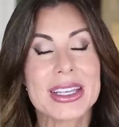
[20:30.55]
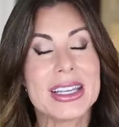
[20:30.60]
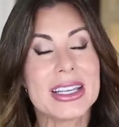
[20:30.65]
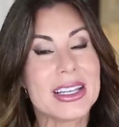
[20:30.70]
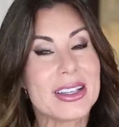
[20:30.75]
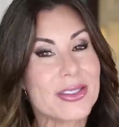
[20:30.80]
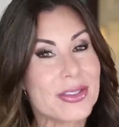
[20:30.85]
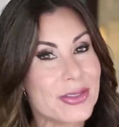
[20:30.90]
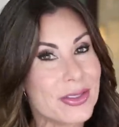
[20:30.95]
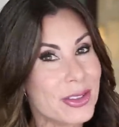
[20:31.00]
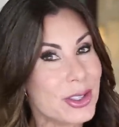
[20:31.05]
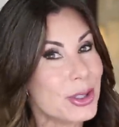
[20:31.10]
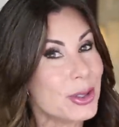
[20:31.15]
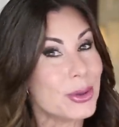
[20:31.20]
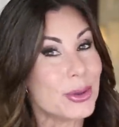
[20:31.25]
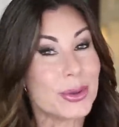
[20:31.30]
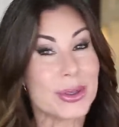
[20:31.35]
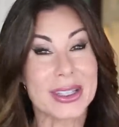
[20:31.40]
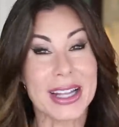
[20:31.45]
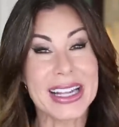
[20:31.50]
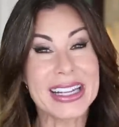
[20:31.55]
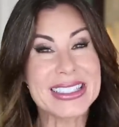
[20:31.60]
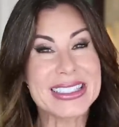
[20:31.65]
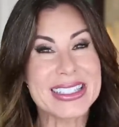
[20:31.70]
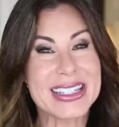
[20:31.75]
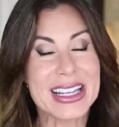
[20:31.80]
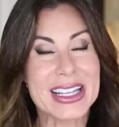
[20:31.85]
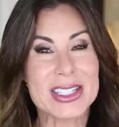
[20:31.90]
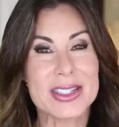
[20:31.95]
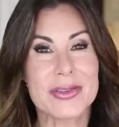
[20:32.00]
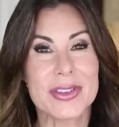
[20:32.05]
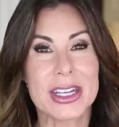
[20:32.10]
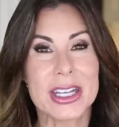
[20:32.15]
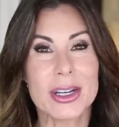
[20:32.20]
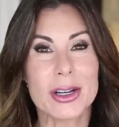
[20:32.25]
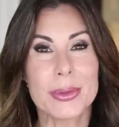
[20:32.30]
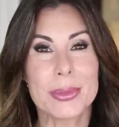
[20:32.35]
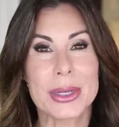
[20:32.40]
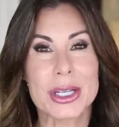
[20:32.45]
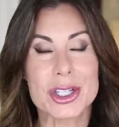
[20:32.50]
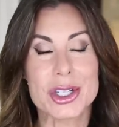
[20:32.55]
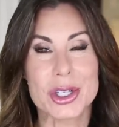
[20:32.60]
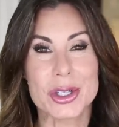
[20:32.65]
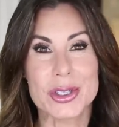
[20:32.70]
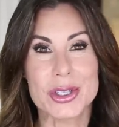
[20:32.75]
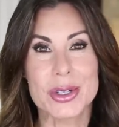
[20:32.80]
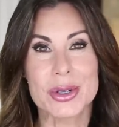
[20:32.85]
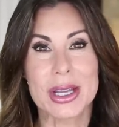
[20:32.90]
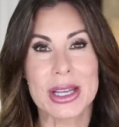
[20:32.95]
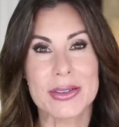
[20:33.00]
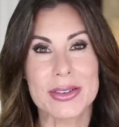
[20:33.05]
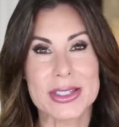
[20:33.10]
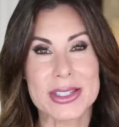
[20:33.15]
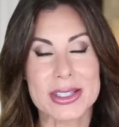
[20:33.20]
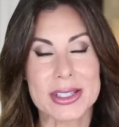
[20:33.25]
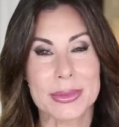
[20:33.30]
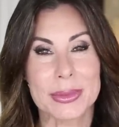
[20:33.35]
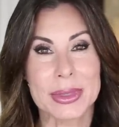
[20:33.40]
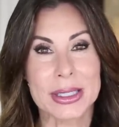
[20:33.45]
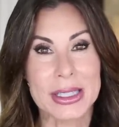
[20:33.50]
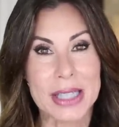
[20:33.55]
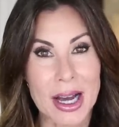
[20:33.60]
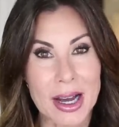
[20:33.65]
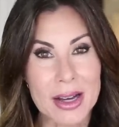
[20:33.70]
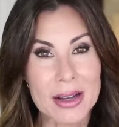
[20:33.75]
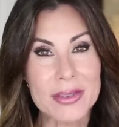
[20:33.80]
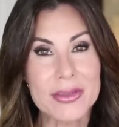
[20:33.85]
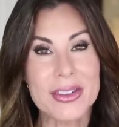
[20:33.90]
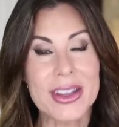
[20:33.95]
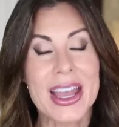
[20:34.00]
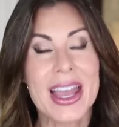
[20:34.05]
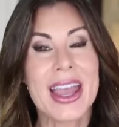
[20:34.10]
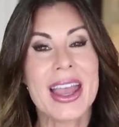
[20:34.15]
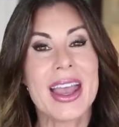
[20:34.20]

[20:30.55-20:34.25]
If you like today's video, be sure to give it some love.